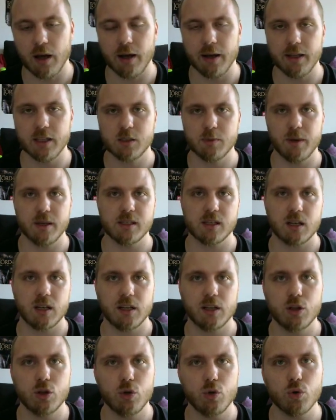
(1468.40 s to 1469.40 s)
it's
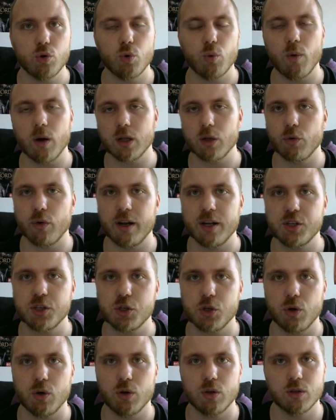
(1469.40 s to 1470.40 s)
basically 2 to 1
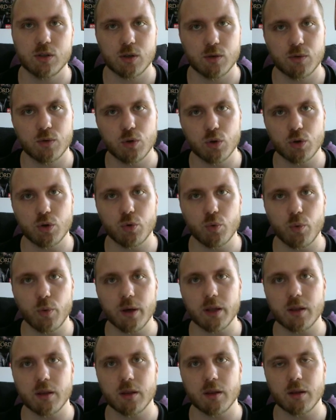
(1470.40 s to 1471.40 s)
ratio, so 2 to
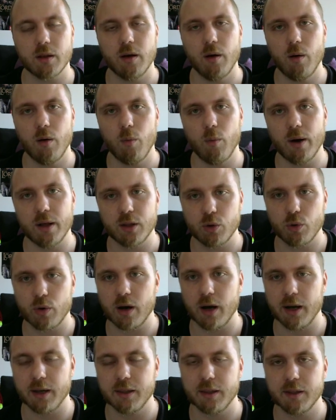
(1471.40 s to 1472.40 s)
width, 1 to
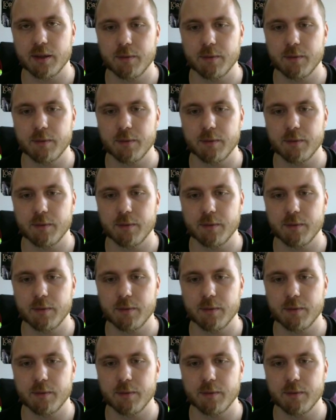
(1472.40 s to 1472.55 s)
height,